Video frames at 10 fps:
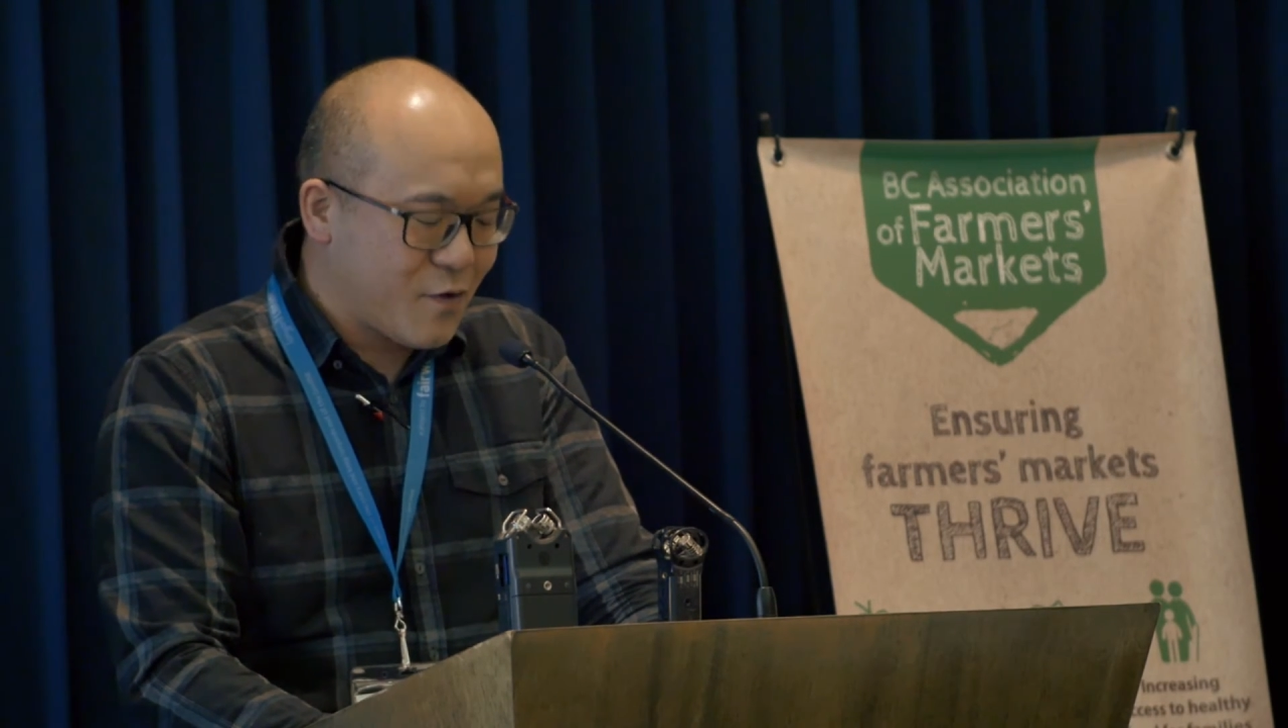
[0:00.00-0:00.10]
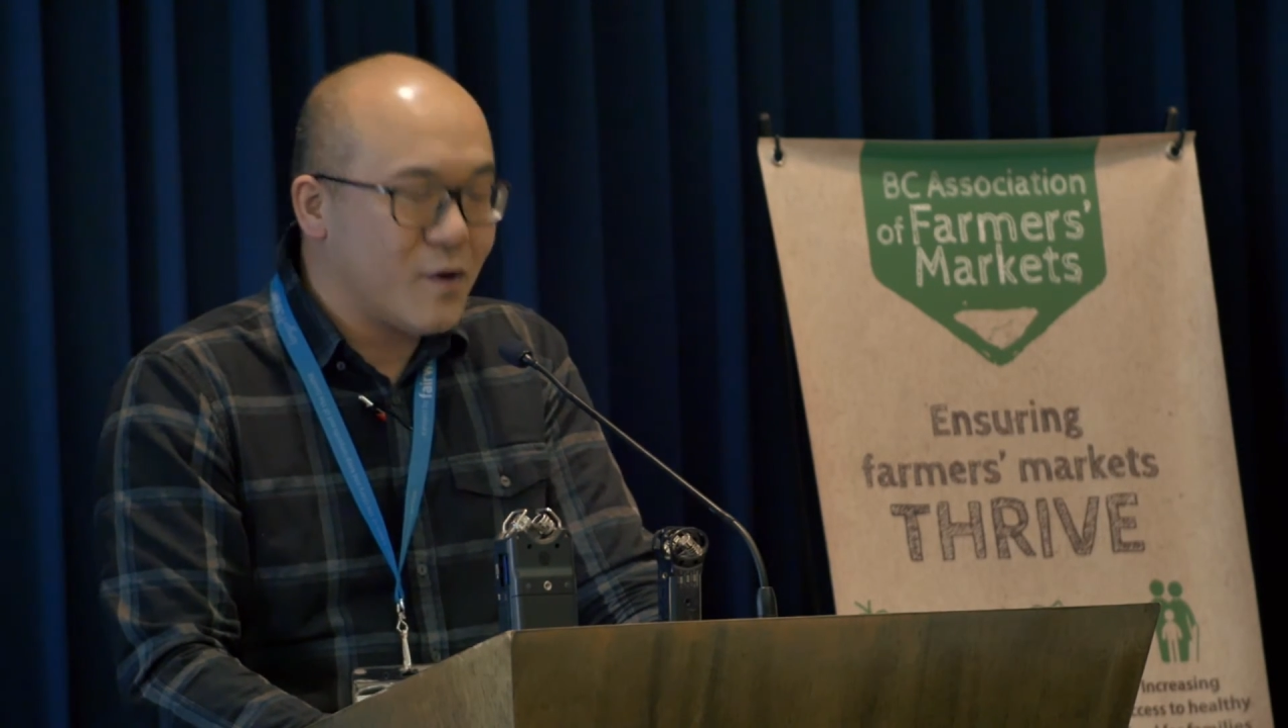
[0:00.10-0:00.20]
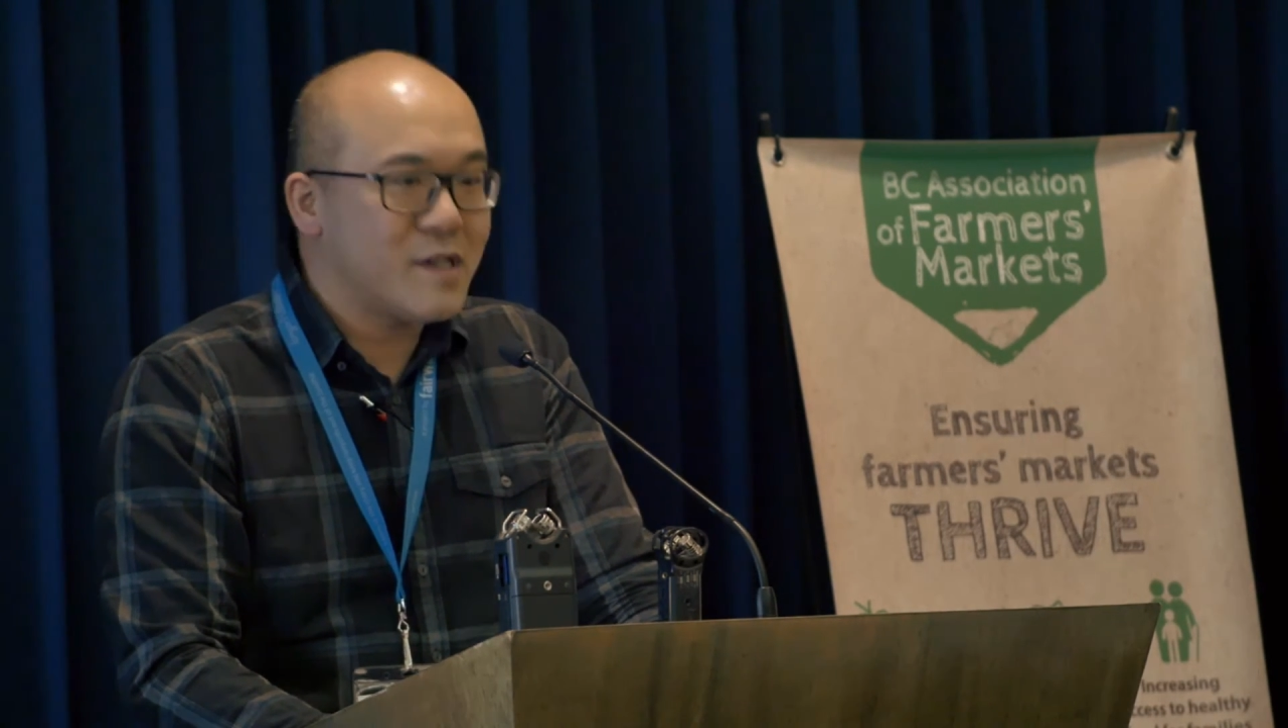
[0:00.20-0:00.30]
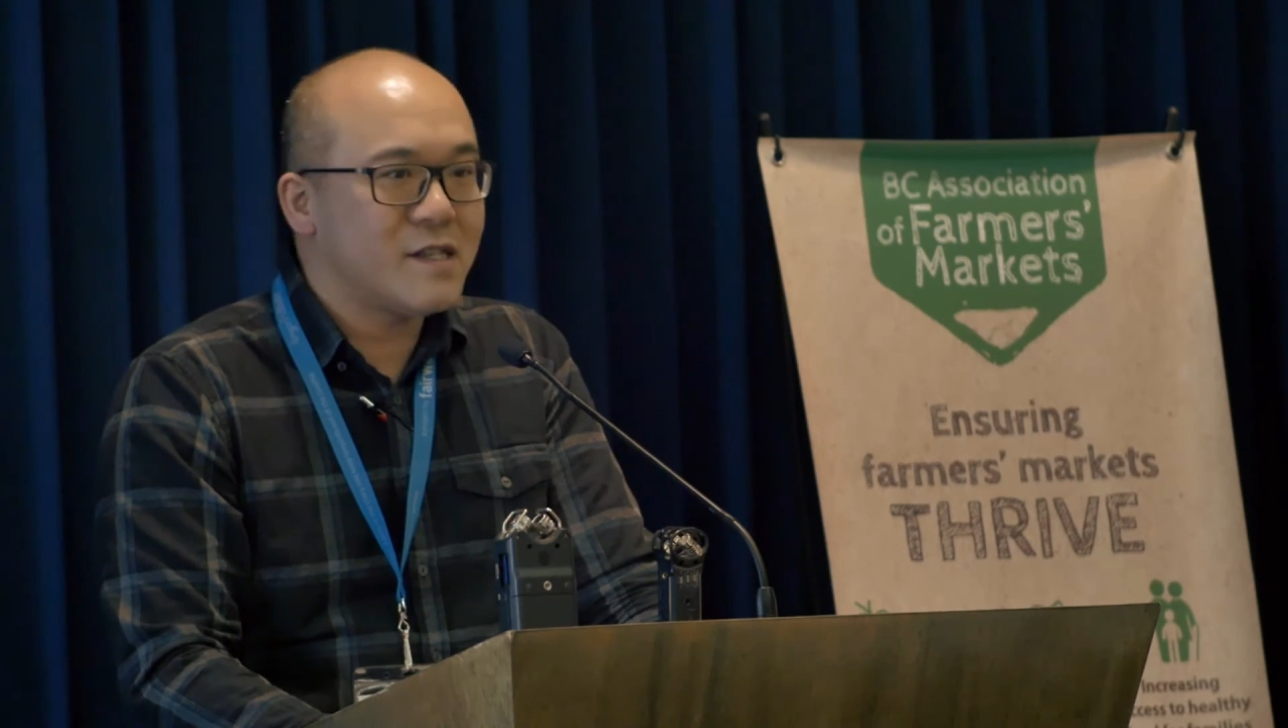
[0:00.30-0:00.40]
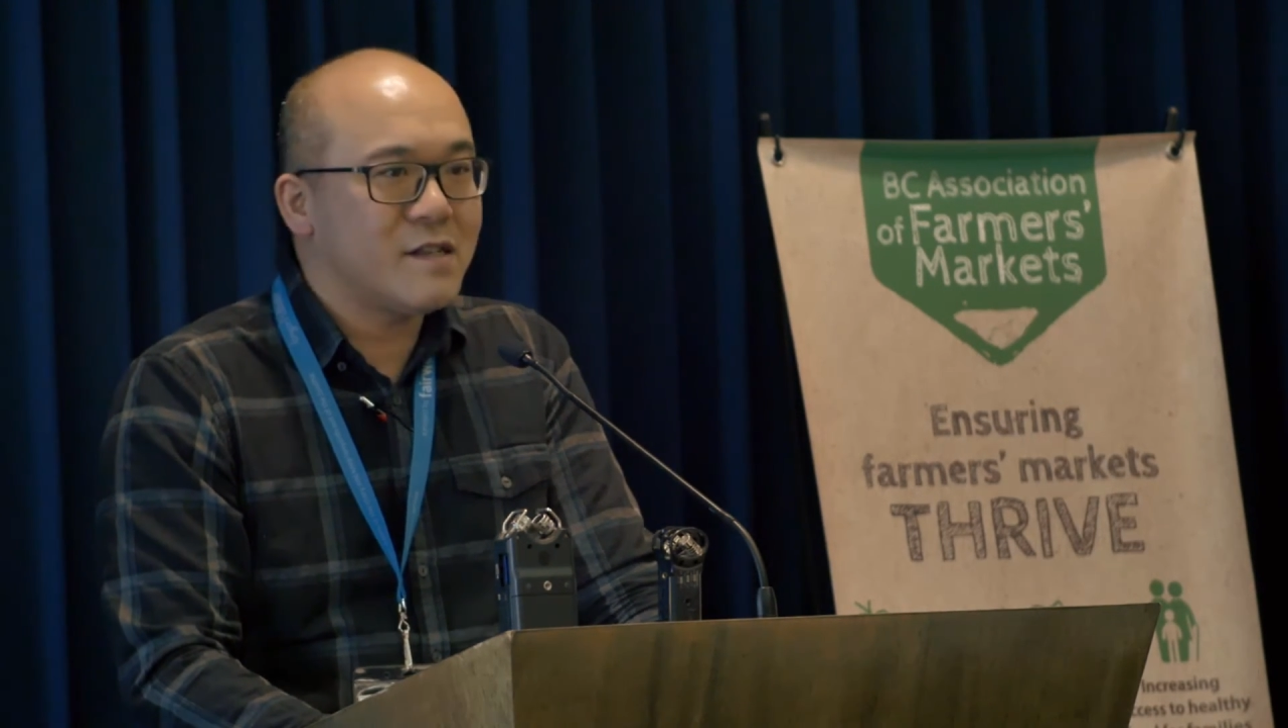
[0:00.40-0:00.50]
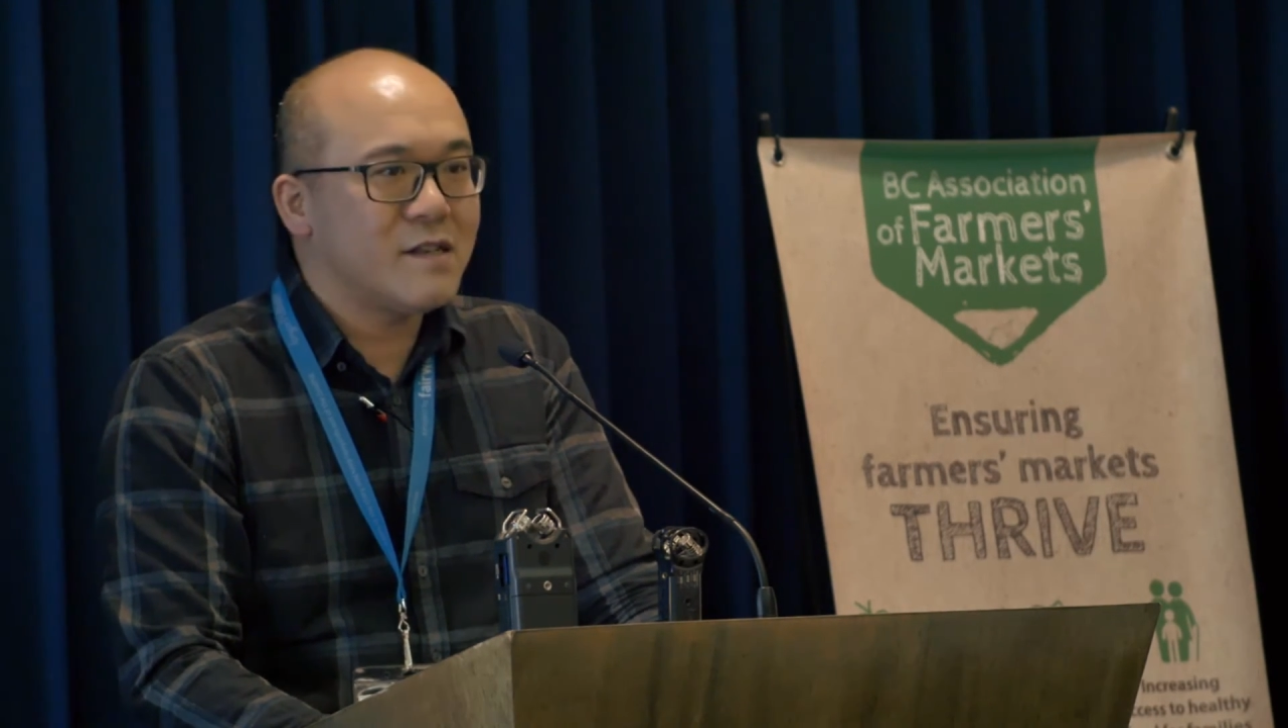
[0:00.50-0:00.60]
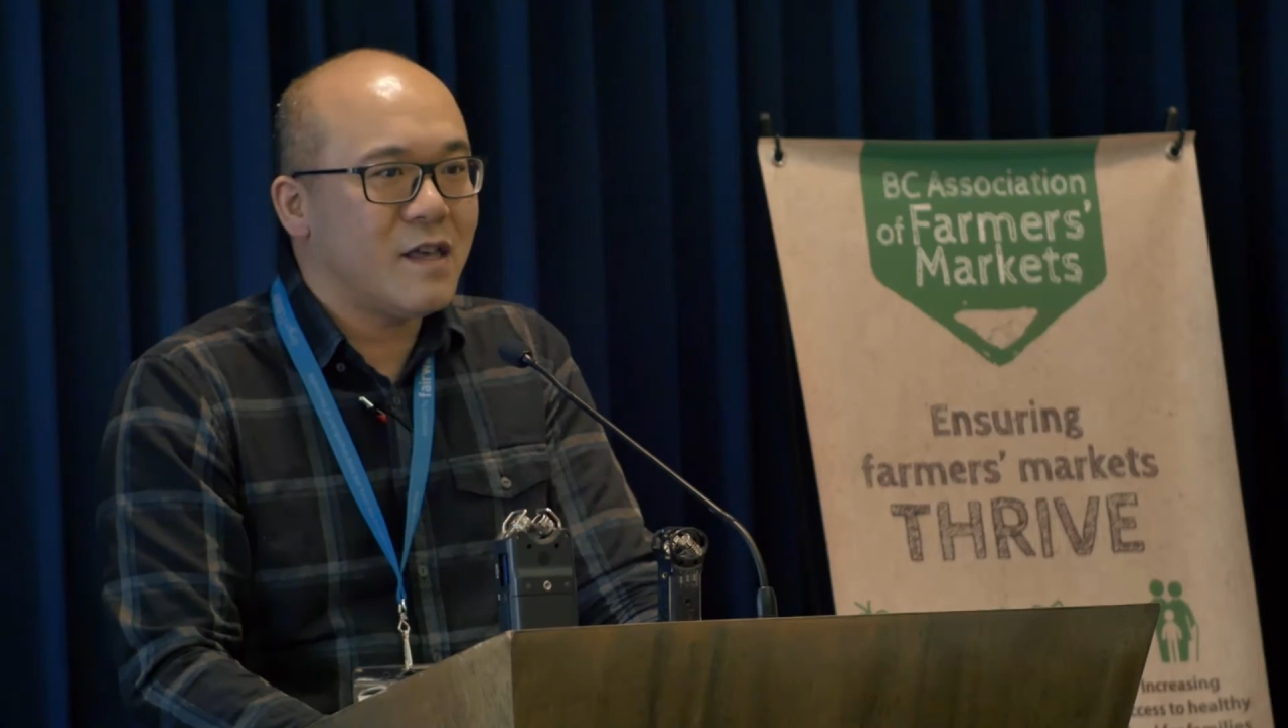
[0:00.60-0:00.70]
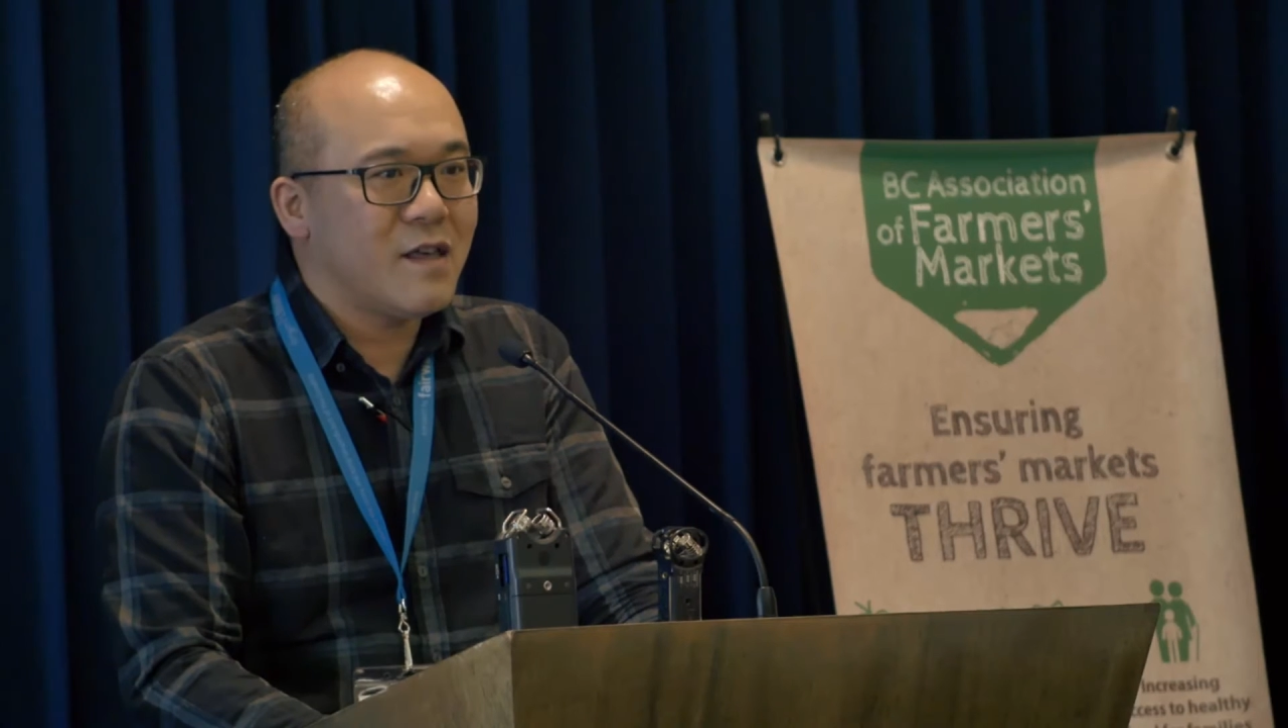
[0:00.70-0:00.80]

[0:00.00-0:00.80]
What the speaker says: course,